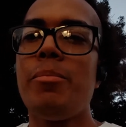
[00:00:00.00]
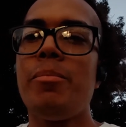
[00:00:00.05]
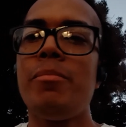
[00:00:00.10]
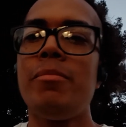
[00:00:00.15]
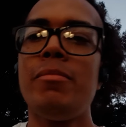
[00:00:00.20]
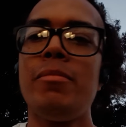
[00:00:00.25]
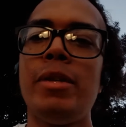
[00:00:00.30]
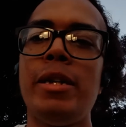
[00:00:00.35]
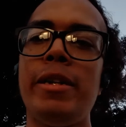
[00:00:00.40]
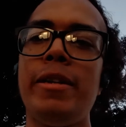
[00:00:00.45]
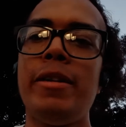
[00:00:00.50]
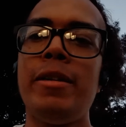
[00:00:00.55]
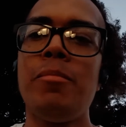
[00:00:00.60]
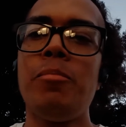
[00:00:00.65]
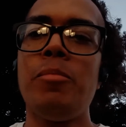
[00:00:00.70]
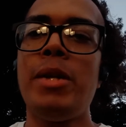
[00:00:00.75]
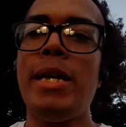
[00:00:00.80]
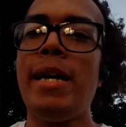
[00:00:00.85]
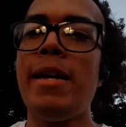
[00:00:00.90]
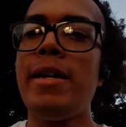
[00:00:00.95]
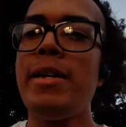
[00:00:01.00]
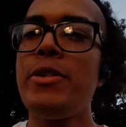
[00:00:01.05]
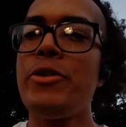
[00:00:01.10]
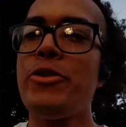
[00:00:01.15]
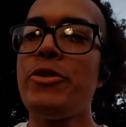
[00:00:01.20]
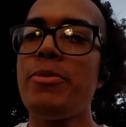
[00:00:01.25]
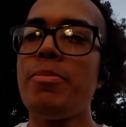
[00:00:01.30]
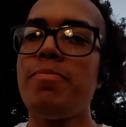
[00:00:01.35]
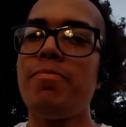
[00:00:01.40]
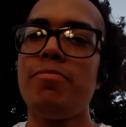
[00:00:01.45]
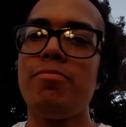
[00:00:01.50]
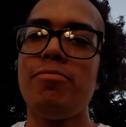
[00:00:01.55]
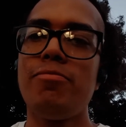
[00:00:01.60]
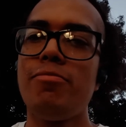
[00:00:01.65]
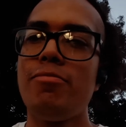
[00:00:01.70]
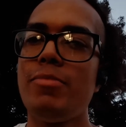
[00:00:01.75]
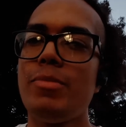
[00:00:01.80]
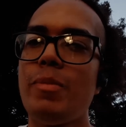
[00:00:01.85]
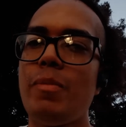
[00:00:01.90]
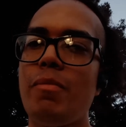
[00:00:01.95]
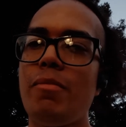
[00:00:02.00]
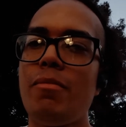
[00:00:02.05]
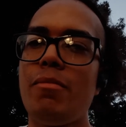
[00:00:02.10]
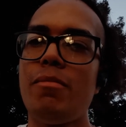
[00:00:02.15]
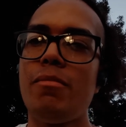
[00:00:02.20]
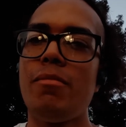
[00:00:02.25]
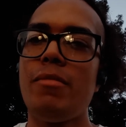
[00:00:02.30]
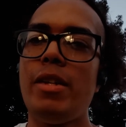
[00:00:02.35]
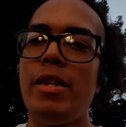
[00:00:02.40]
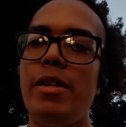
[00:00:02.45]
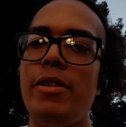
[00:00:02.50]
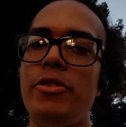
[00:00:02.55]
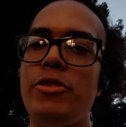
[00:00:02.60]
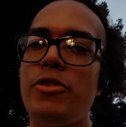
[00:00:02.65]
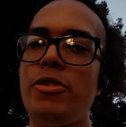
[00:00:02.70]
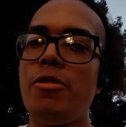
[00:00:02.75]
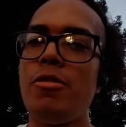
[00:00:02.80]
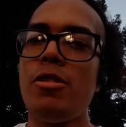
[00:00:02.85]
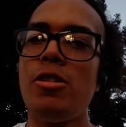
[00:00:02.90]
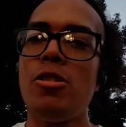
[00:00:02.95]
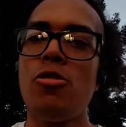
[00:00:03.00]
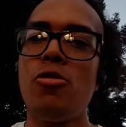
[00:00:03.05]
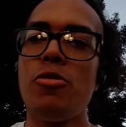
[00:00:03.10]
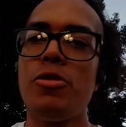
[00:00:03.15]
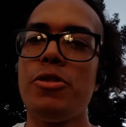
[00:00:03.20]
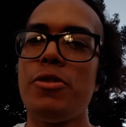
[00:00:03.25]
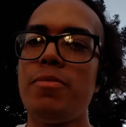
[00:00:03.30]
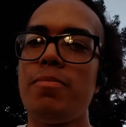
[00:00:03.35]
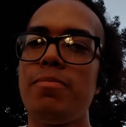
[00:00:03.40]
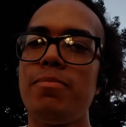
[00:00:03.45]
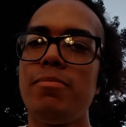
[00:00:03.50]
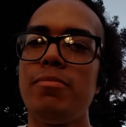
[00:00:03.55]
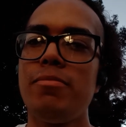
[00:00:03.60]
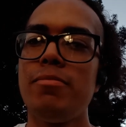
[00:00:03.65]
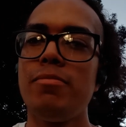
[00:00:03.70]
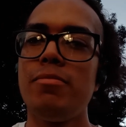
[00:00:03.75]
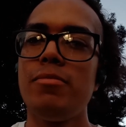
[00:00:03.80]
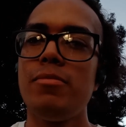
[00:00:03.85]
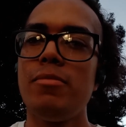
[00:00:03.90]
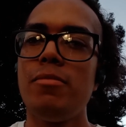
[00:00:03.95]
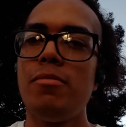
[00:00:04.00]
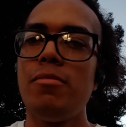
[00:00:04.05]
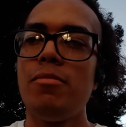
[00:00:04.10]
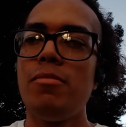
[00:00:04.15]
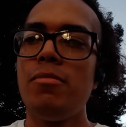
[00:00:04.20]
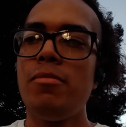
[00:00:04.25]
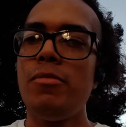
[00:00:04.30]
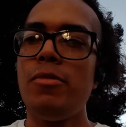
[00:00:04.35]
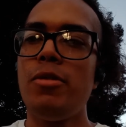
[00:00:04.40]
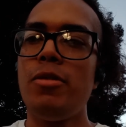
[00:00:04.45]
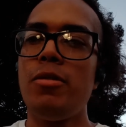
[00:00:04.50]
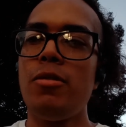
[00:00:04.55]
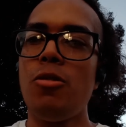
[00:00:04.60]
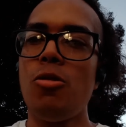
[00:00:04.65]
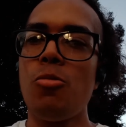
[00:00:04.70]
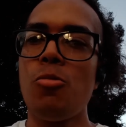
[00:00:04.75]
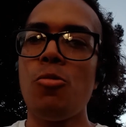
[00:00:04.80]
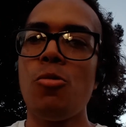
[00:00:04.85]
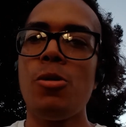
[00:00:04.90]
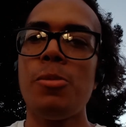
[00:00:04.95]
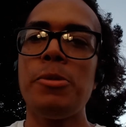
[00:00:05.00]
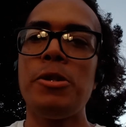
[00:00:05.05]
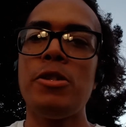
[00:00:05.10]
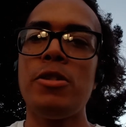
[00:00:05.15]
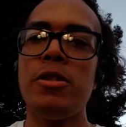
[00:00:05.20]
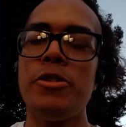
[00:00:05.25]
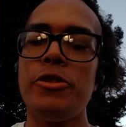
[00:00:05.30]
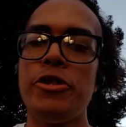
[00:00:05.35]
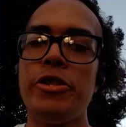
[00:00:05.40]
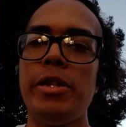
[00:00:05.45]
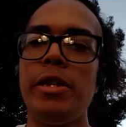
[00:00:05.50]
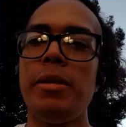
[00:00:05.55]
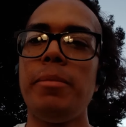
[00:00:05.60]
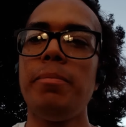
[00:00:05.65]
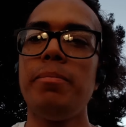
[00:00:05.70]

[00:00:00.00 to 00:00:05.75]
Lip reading: But guys, it's no hoax. Global warming is legit.